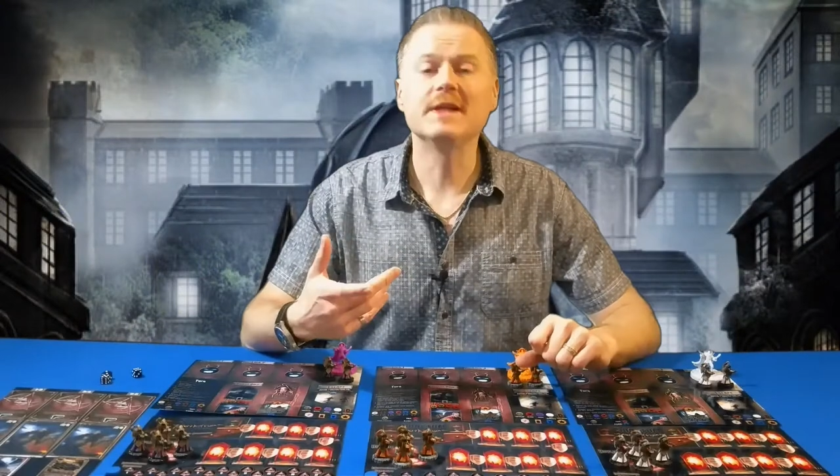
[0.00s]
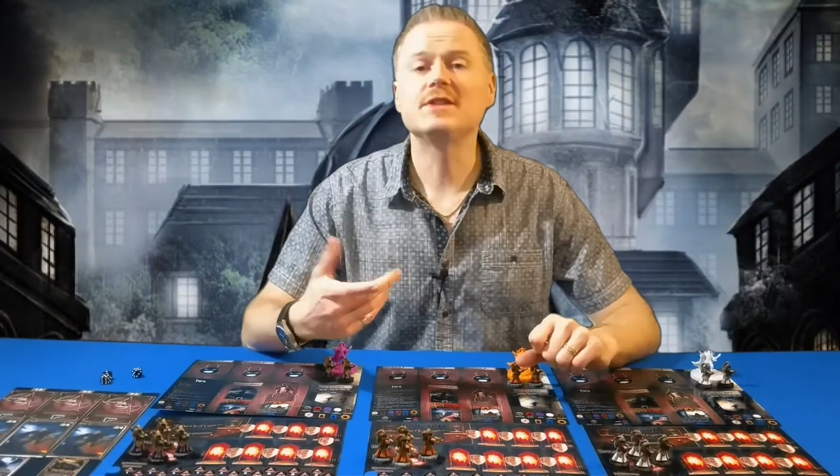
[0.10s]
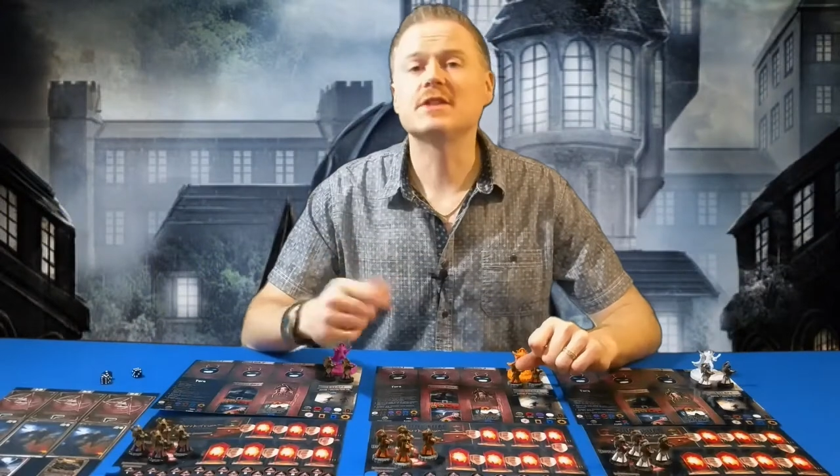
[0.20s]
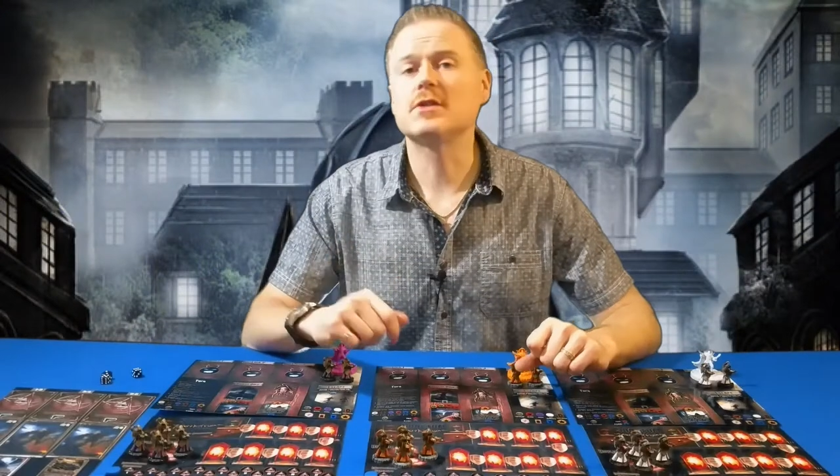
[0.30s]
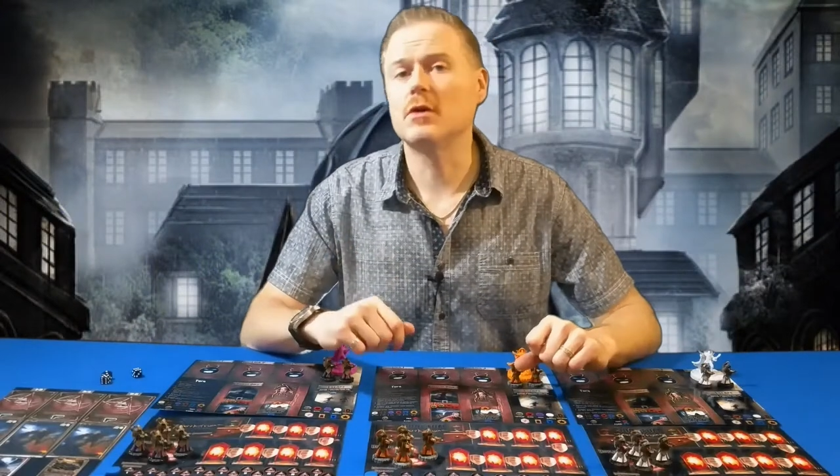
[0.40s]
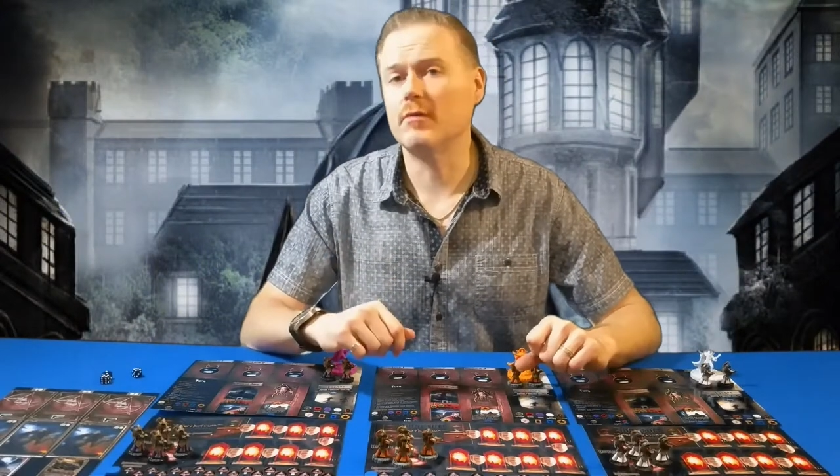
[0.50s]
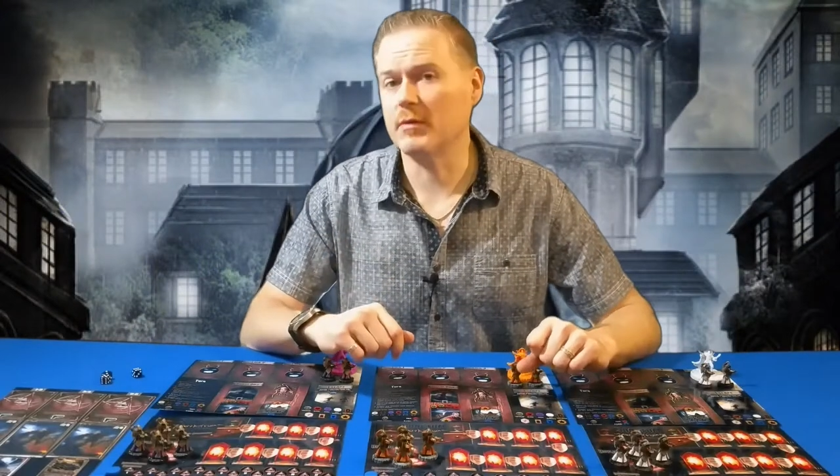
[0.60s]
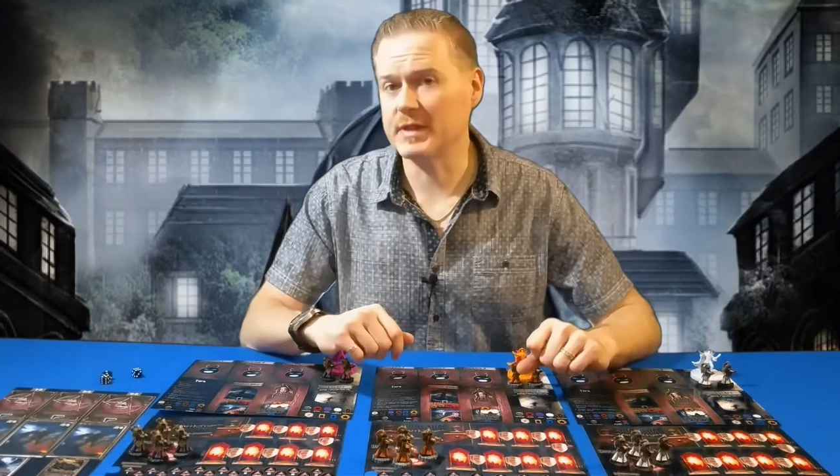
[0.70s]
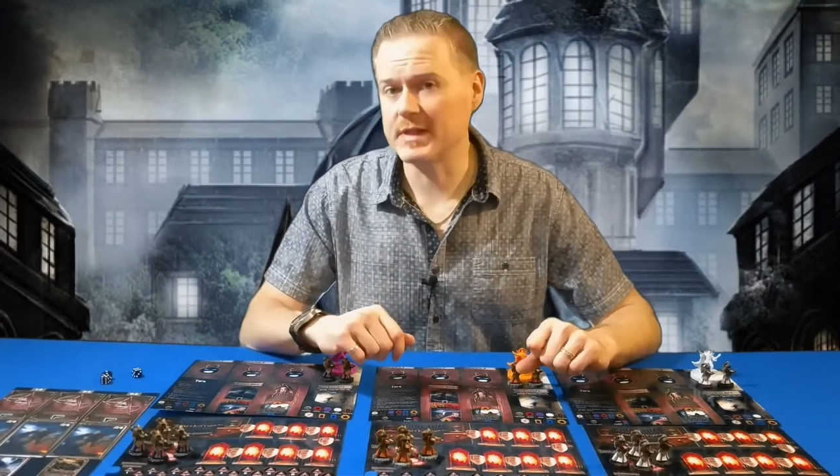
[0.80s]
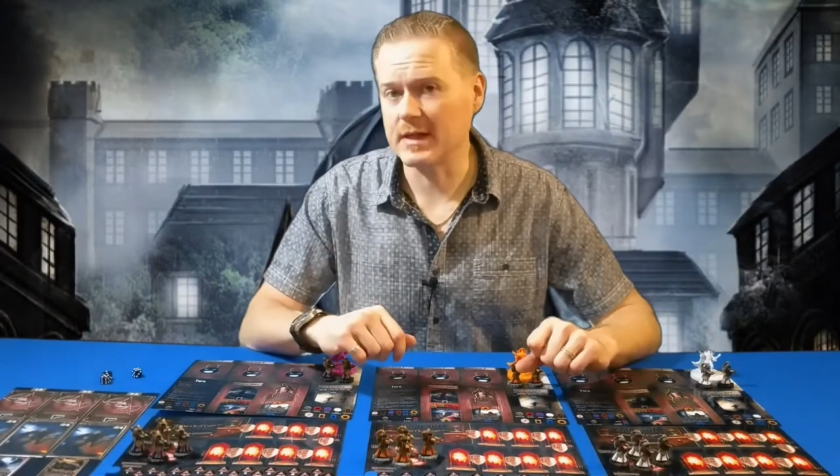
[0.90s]
let's just go
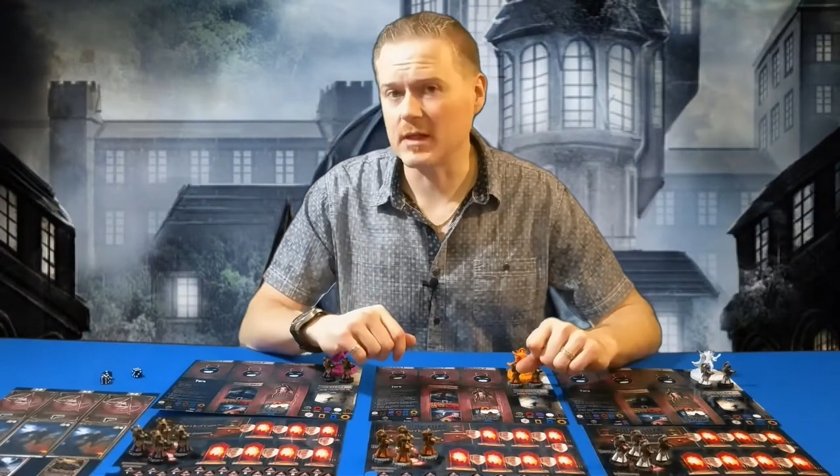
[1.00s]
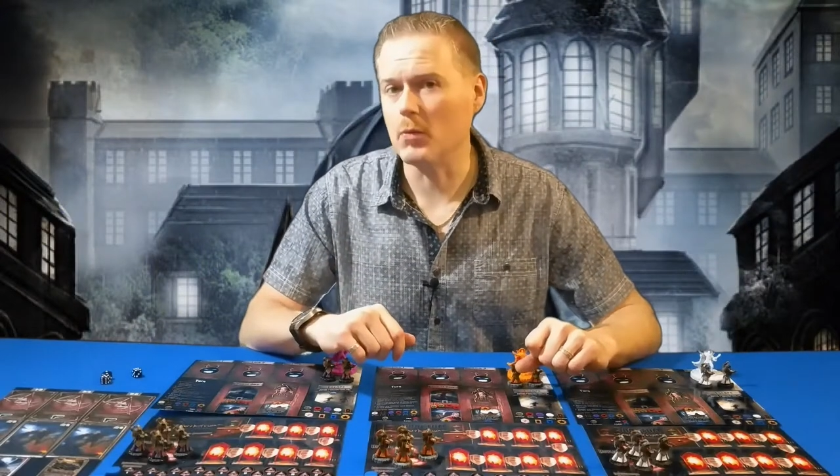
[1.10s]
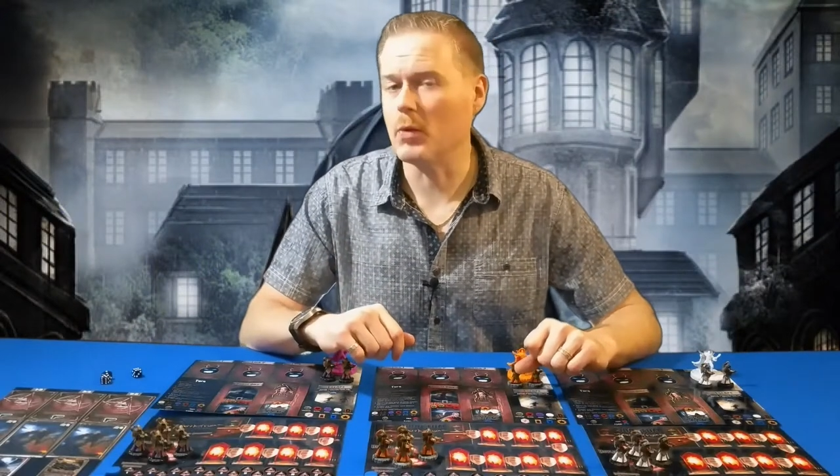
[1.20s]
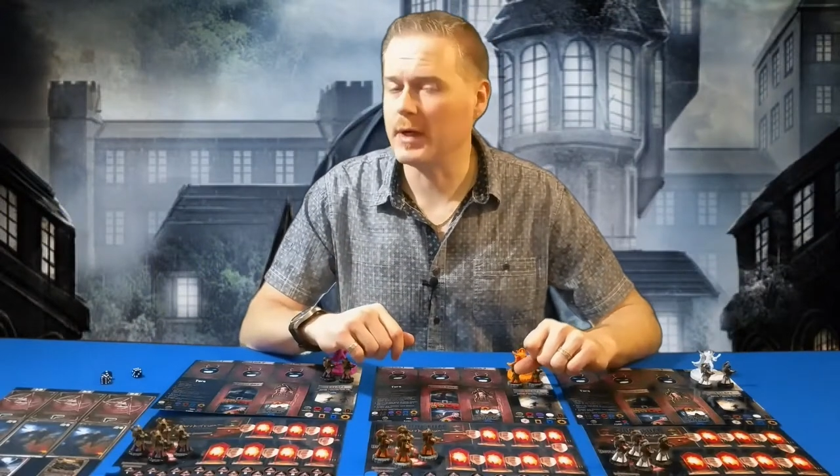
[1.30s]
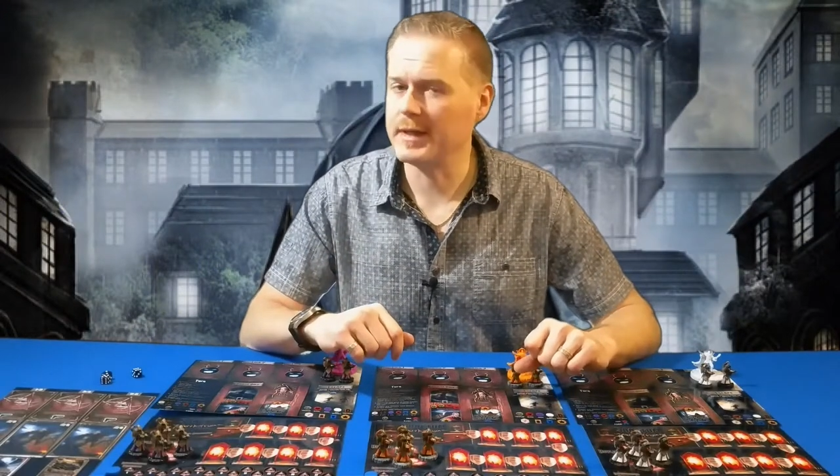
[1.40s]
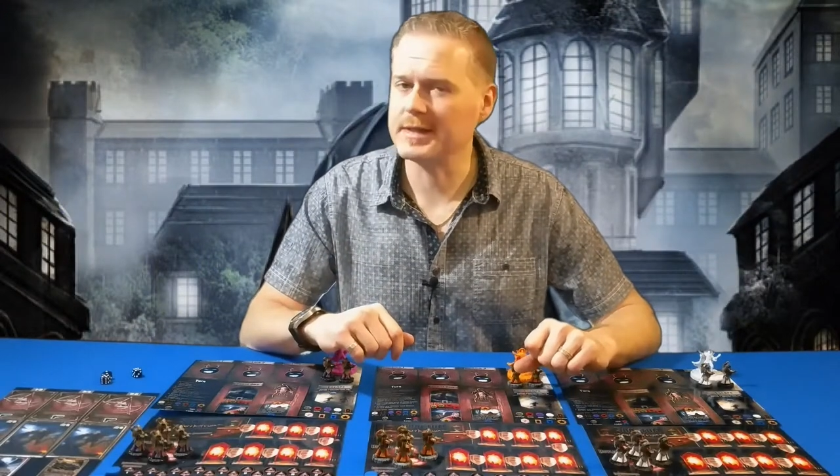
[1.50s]
over exactly what